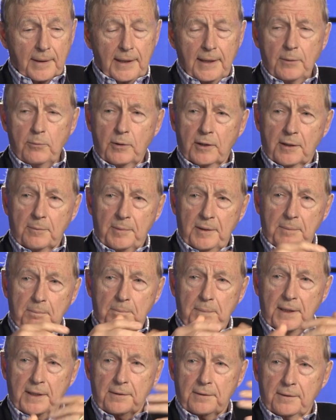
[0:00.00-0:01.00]
he would have been
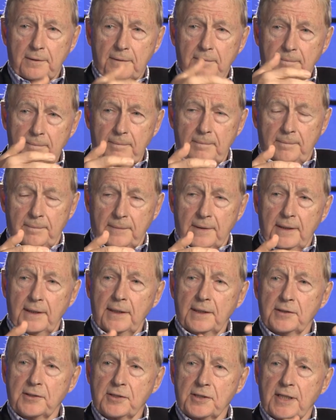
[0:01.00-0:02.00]
better
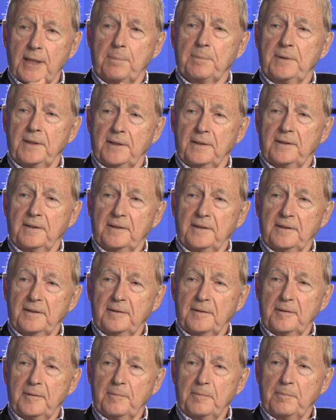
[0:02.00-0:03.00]
accepted
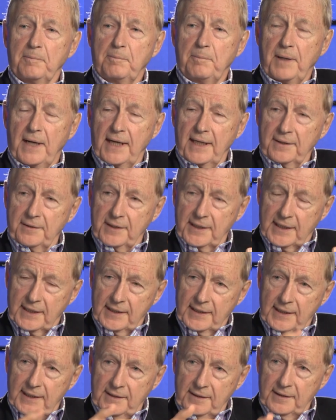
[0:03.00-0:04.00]
by the
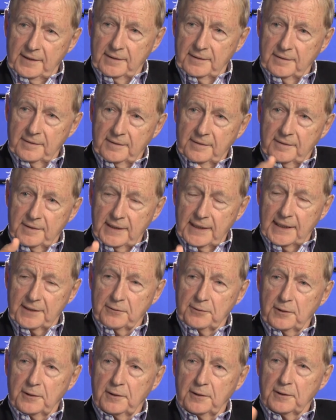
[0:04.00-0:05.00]
Canadian
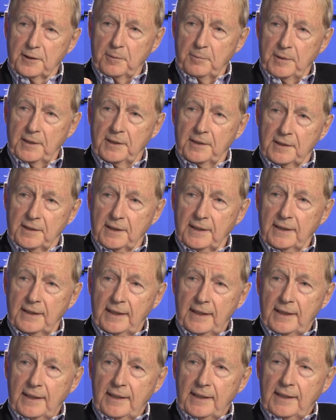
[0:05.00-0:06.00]
theatrical community
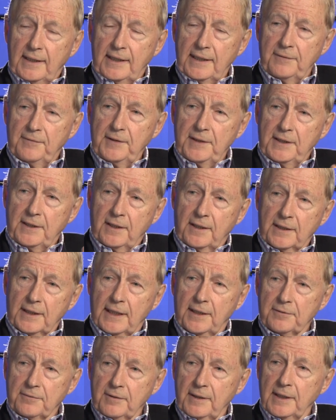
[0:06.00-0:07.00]
if he'd gone
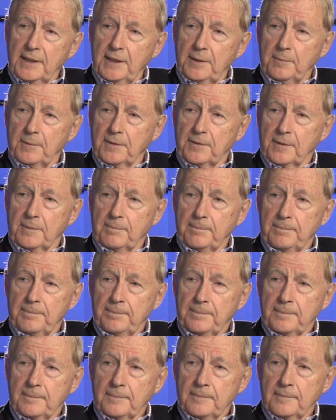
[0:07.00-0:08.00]
out drinking with them.
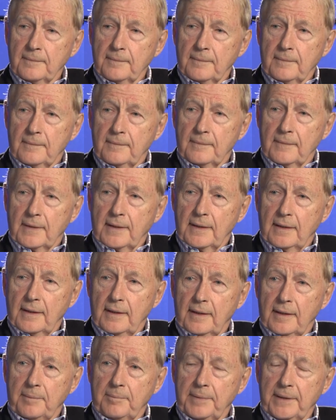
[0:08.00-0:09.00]

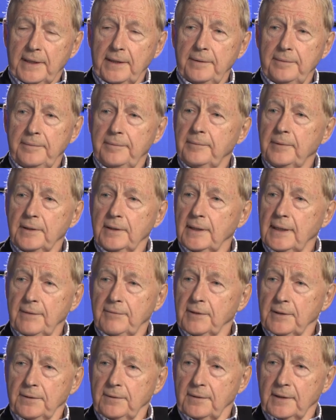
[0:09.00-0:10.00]
But he would
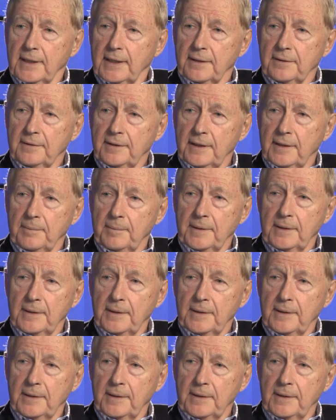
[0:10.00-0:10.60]
never do that.